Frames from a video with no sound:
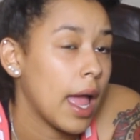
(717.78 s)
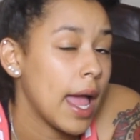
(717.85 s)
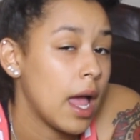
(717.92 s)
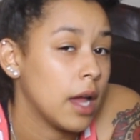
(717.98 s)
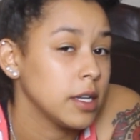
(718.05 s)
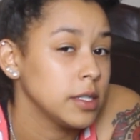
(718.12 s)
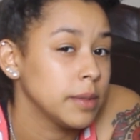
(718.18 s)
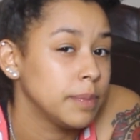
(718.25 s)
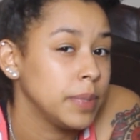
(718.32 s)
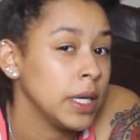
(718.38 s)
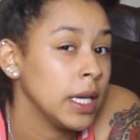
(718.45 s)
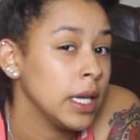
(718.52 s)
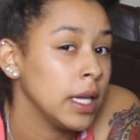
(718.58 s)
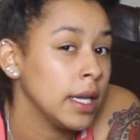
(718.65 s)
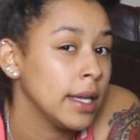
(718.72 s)
how to
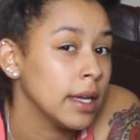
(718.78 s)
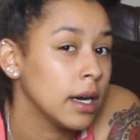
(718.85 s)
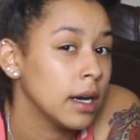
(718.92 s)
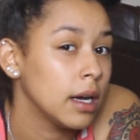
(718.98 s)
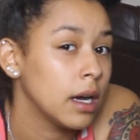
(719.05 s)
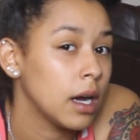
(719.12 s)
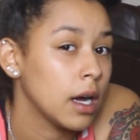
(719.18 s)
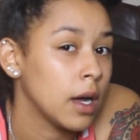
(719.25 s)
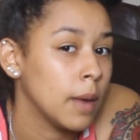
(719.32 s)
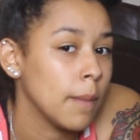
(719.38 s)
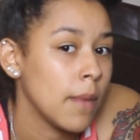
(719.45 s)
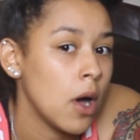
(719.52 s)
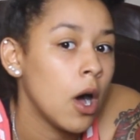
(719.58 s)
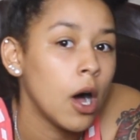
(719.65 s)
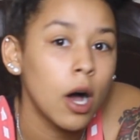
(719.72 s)
be a
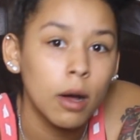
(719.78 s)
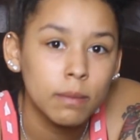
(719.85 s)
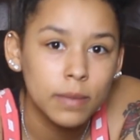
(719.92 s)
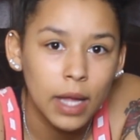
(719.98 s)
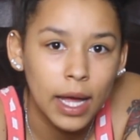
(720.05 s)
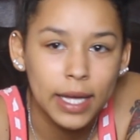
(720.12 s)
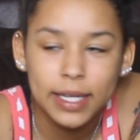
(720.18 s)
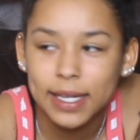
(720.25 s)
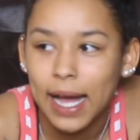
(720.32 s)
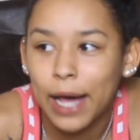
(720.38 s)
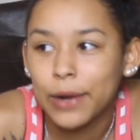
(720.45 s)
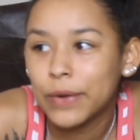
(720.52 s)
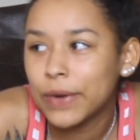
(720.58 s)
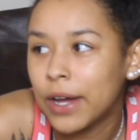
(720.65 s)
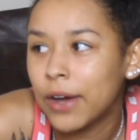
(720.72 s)
mom. Like,
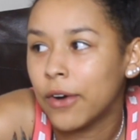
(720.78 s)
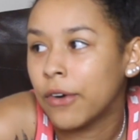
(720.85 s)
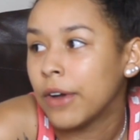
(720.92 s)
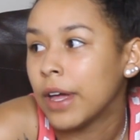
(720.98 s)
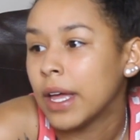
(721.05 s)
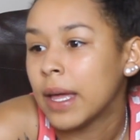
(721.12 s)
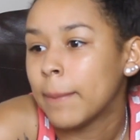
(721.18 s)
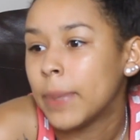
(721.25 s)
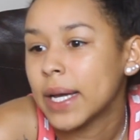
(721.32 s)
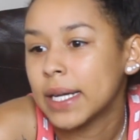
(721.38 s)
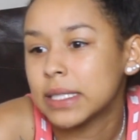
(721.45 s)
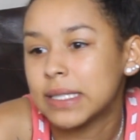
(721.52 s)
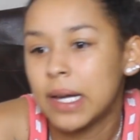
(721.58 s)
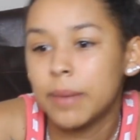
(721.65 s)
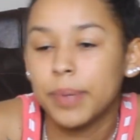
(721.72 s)
I know.
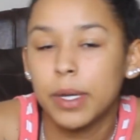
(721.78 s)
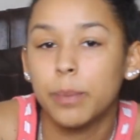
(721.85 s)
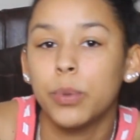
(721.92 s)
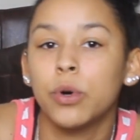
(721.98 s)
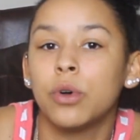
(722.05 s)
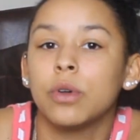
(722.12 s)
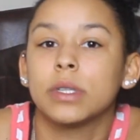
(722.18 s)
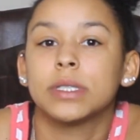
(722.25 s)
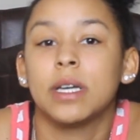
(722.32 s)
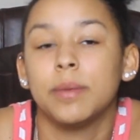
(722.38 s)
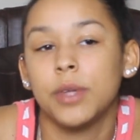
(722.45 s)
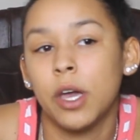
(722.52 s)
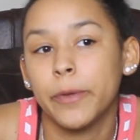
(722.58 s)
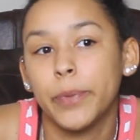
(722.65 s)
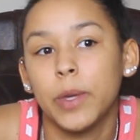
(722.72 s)
Because some
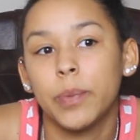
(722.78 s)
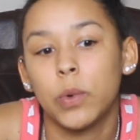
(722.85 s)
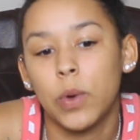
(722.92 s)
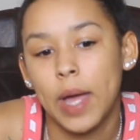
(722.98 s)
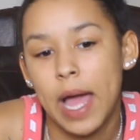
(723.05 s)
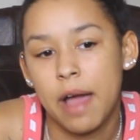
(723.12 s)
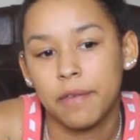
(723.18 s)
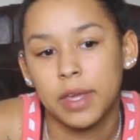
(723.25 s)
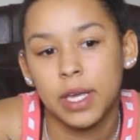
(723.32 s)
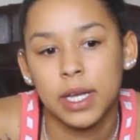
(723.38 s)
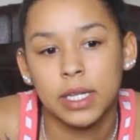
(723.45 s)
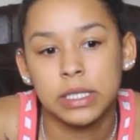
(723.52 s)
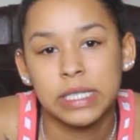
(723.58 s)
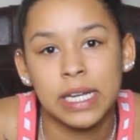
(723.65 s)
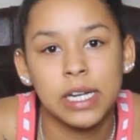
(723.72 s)
young people have
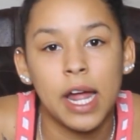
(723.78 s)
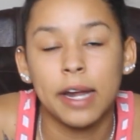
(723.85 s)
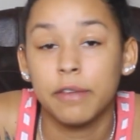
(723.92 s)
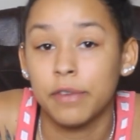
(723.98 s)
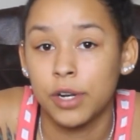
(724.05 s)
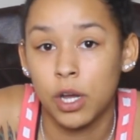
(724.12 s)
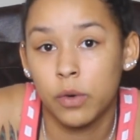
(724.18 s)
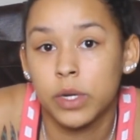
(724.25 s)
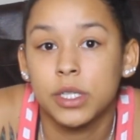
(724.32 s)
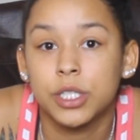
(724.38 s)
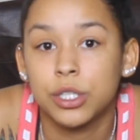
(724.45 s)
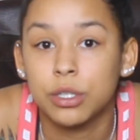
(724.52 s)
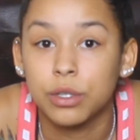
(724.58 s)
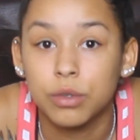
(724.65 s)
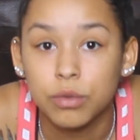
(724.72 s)
kids and not even know what
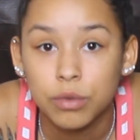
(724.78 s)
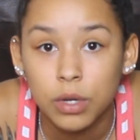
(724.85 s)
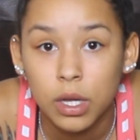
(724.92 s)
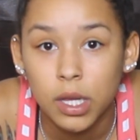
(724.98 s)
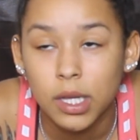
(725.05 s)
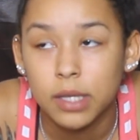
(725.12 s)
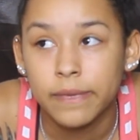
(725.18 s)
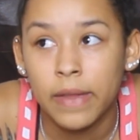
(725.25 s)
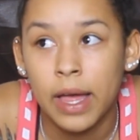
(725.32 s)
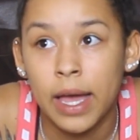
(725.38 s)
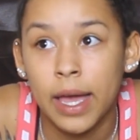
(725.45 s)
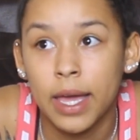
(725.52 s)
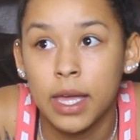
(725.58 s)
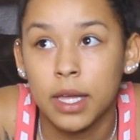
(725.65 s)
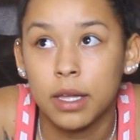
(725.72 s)
to do.
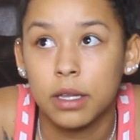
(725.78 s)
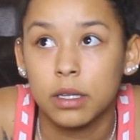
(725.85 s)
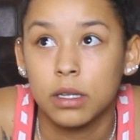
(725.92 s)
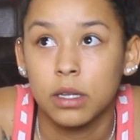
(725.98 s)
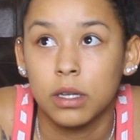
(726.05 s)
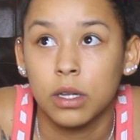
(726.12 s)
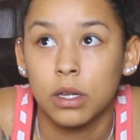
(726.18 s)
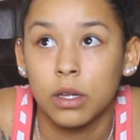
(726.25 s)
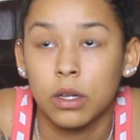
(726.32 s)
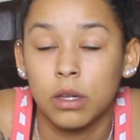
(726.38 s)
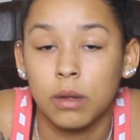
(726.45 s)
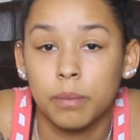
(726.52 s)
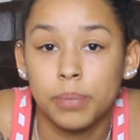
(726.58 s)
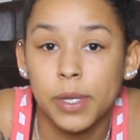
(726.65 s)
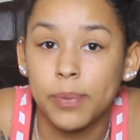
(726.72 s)
Like,
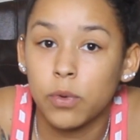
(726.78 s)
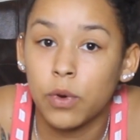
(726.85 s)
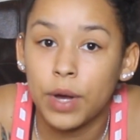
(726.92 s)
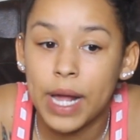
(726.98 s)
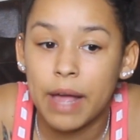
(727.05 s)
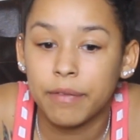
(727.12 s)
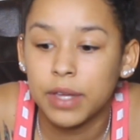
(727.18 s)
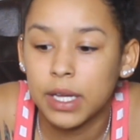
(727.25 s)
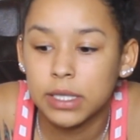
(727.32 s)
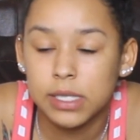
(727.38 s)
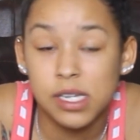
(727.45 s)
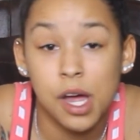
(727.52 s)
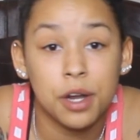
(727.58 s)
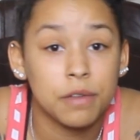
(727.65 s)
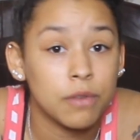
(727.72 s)
people will have kids
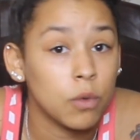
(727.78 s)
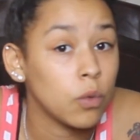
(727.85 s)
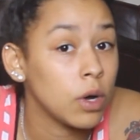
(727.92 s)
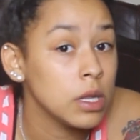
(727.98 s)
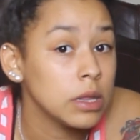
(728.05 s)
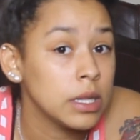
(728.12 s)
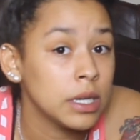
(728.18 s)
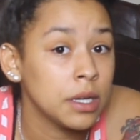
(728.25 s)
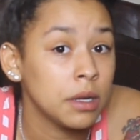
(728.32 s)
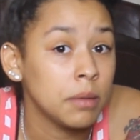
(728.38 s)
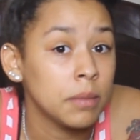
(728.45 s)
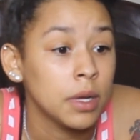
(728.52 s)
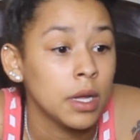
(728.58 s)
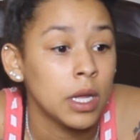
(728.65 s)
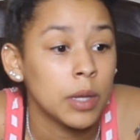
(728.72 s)
and not even want
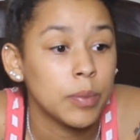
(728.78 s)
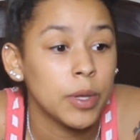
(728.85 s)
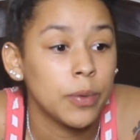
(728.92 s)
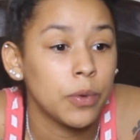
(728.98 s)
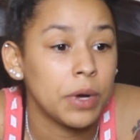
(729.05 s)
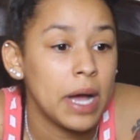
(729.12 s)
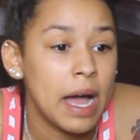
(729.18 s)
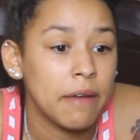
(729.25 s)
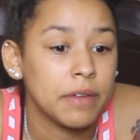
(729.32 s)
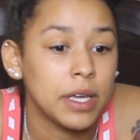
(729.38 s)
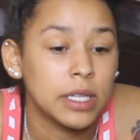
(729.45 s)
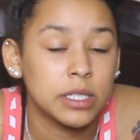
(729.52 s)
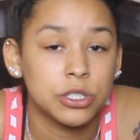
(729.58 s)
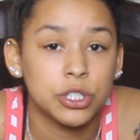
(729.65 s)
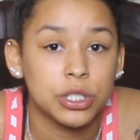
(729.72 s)
them. People will have
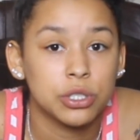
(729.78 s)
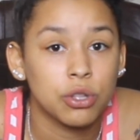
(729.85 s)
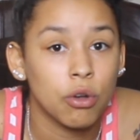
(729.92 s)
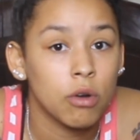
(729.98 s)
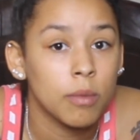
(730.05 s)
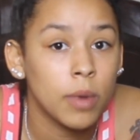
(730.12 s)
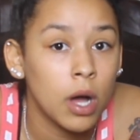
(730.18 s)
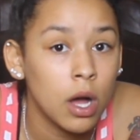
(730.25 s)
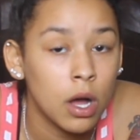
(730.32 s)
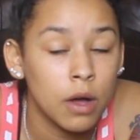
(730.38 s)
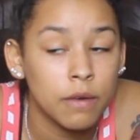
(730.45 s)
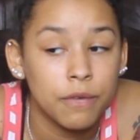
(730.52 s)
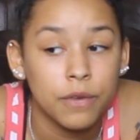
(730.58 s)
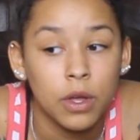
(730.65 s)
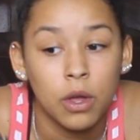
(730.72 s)
kids and just throw them
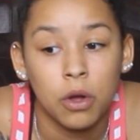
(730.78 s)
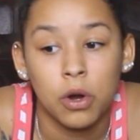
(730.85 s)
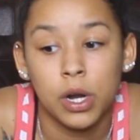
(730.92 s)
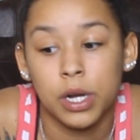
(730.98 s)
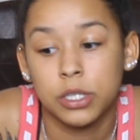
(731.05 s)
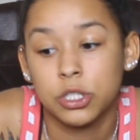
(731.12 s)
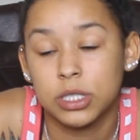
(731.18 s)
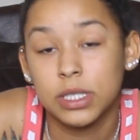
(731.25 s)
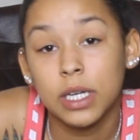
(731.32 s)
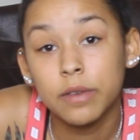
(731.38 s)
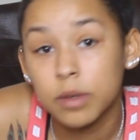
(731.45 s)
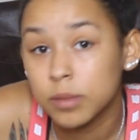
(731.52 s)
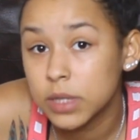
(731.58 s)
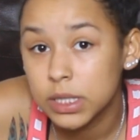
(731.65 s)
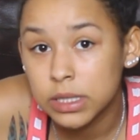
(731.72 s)
off or just
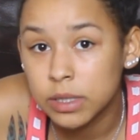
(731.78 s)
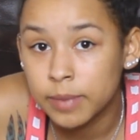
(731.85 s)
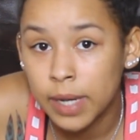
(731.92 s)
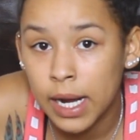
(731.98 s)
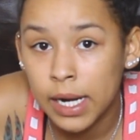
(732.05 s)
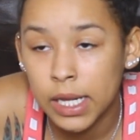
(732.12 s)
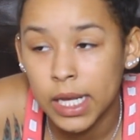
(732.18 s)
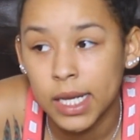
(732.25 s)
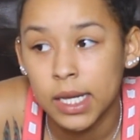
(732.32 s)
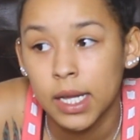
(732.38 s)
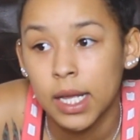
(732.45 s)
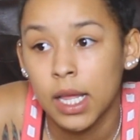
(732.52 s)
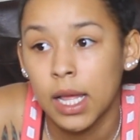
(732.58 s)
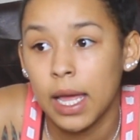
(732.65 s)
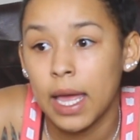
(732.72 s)
give them to somebody.
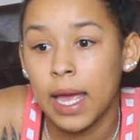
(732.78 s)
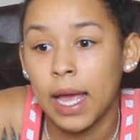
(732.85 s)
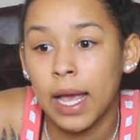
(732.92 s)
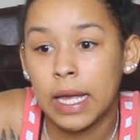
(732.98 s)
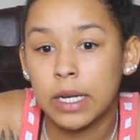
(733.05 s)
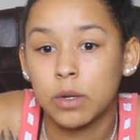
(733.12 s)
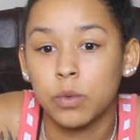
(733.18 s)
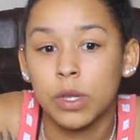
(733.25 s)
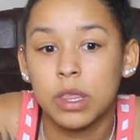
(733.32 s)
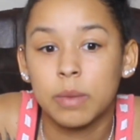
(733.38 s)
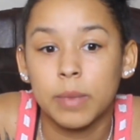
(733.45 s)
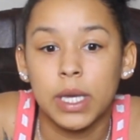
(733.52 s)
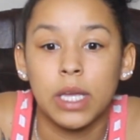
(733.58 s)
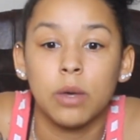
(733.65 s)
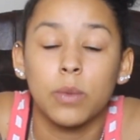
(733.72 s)
And
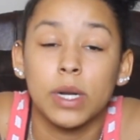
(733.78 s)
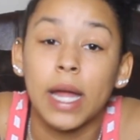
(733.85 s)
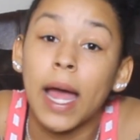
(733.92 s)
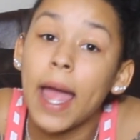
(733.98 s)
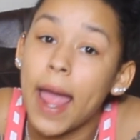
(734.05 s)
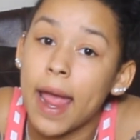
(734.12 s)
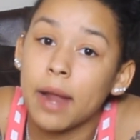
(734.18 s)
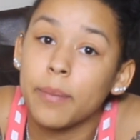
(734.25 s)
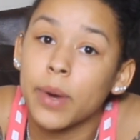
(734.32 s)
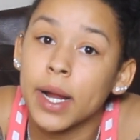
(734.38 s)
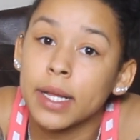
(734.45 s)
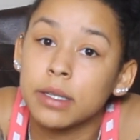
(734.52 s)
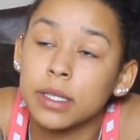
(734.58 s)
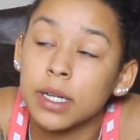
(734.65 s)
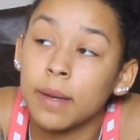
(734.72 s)
with me, when I had
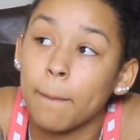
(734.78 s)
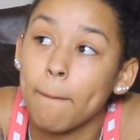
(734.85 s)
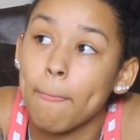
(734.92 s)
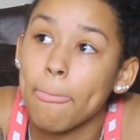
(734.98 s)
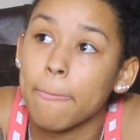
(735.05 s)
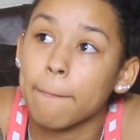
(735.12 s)
Braylon,